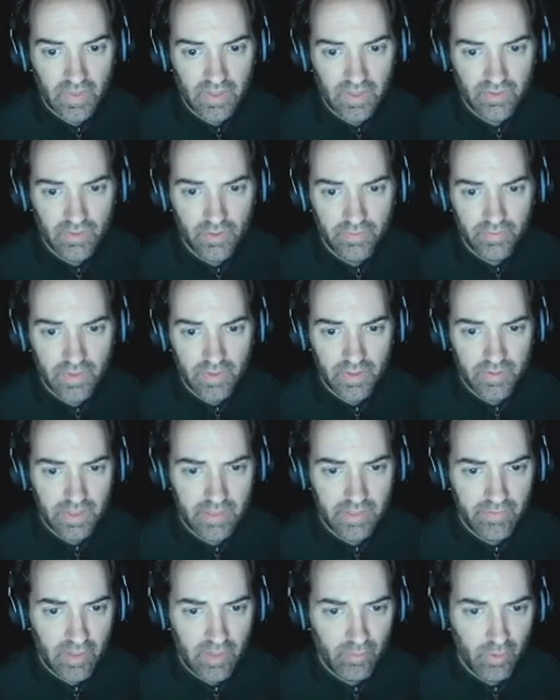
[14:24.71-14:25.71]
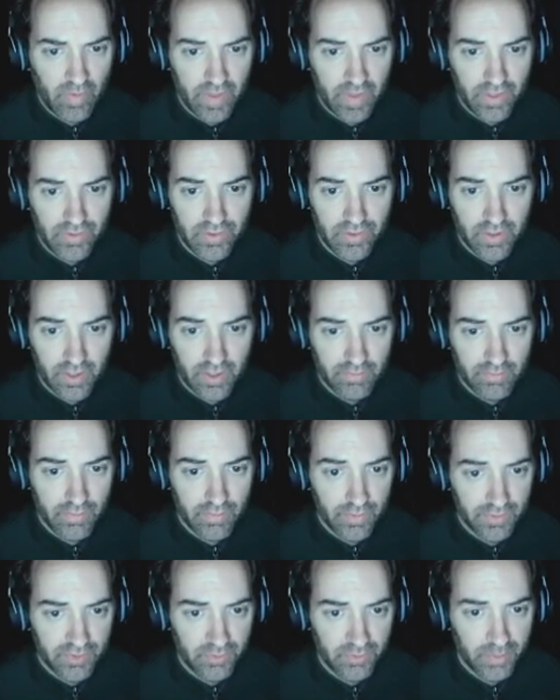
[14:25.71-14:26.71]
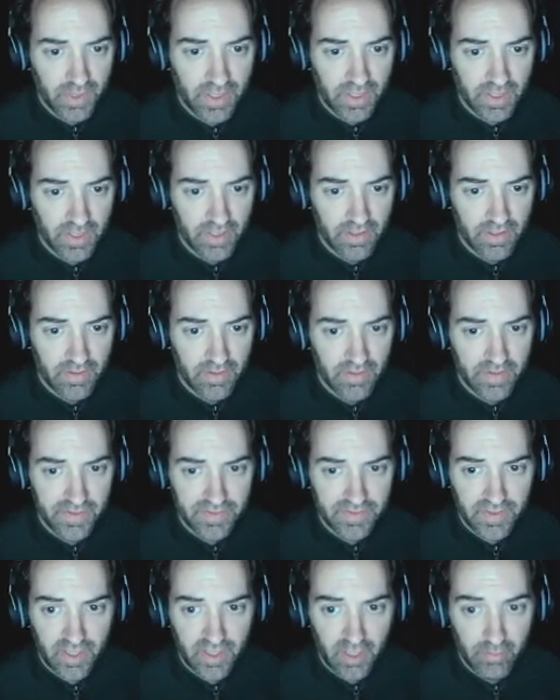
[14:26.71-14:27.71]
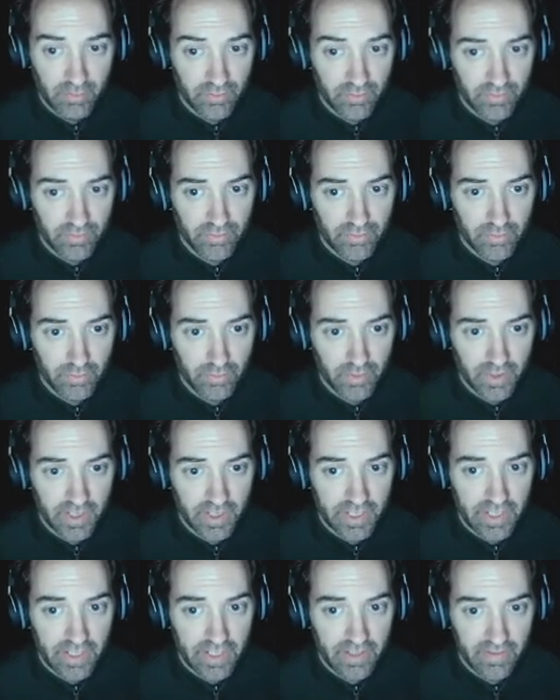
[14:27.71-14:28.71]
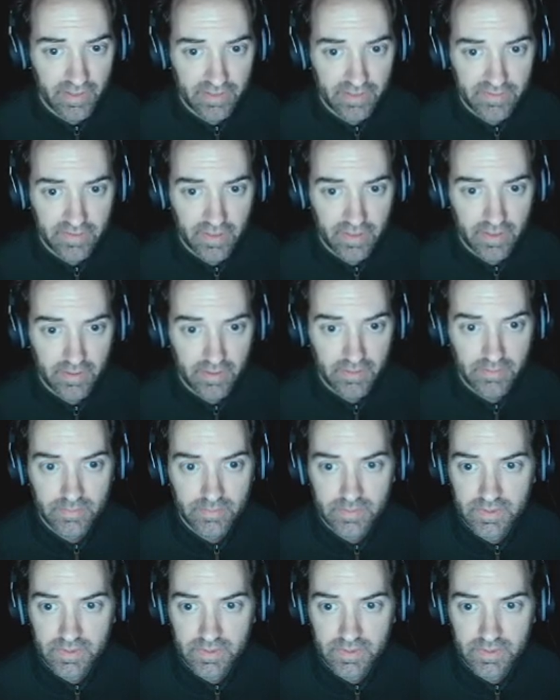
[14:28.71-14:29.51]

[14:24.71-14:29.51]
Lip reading: So if you don't have emulation on full speed, this game is really slow.